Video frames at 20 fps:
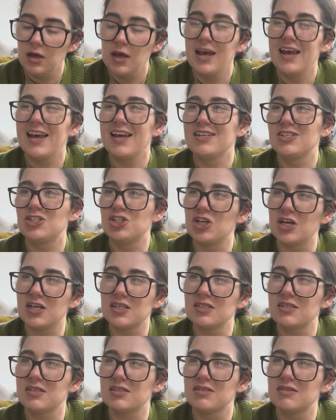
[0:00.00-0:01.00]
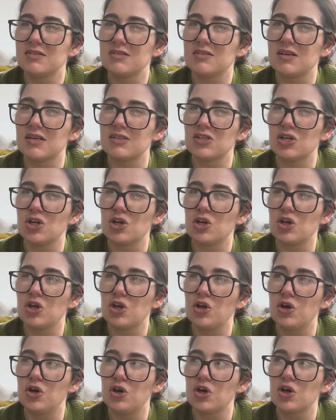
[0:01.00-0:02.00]
it just doesn't
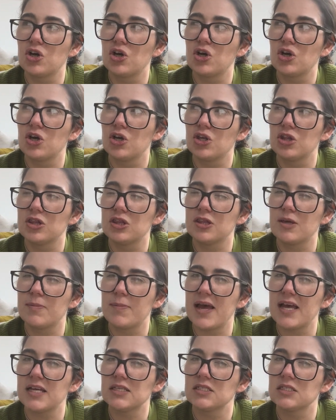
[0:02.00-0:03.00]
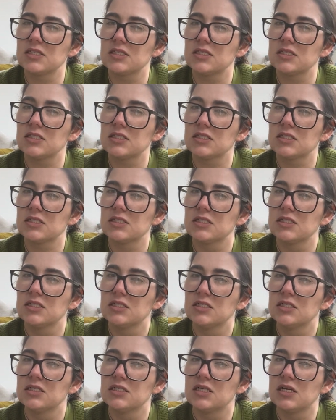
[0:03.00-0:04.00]
look the best,
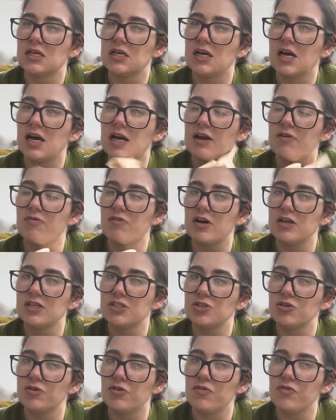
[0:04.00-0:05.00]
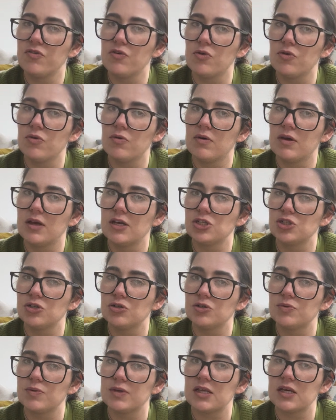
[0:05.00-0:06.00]
and I've run into a few
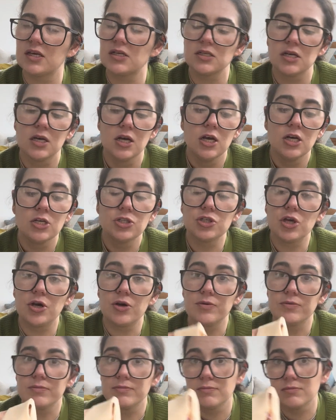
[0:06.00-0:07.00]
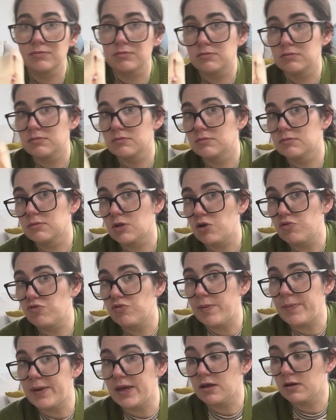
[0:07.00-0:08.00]
issues with it. So
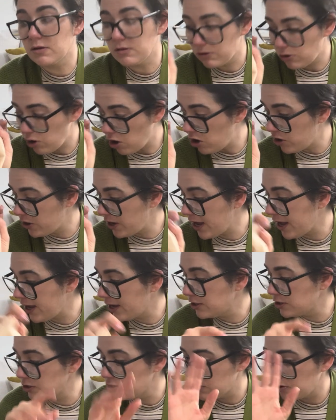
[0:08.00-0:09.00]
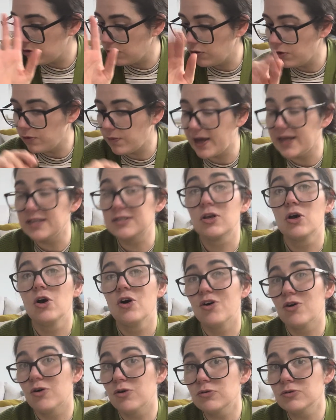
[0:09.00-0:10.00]
ribbing on hand always.
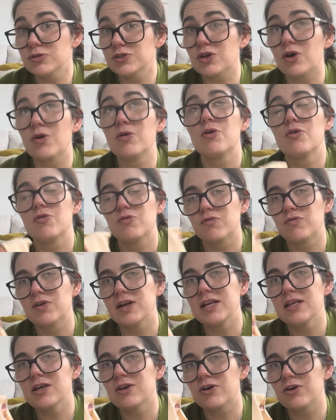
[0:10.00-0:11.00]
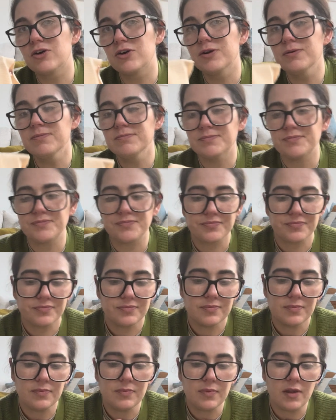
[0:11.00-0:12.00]
Also really good
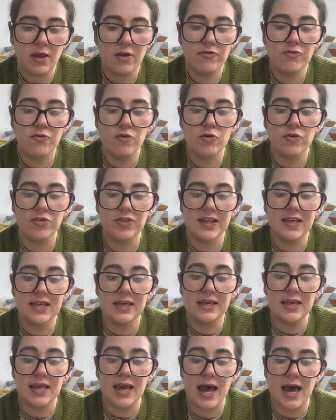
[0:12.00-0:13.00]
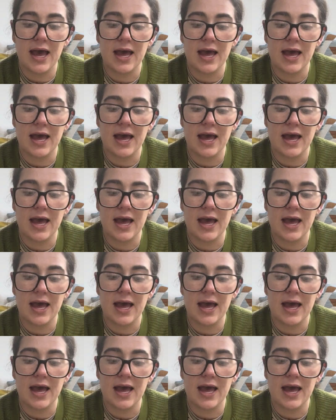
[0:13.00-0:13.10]
for the